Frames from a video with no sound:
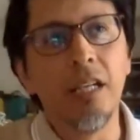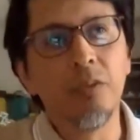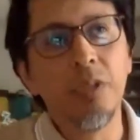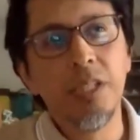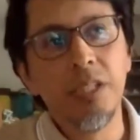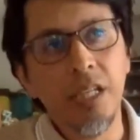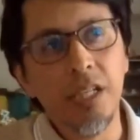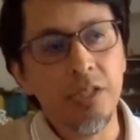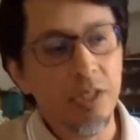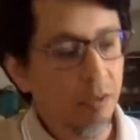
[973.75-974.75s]

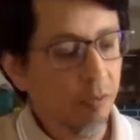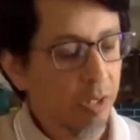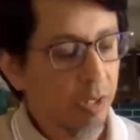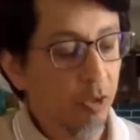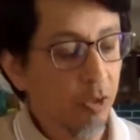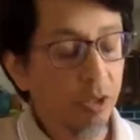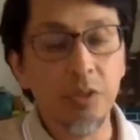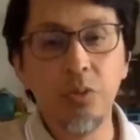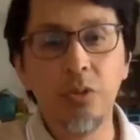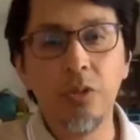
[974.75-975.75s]
research with more
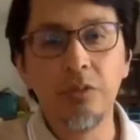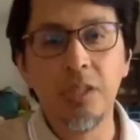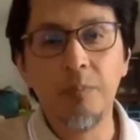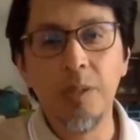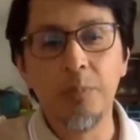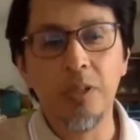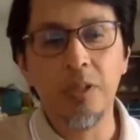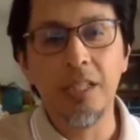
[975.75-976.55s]
than 200 people,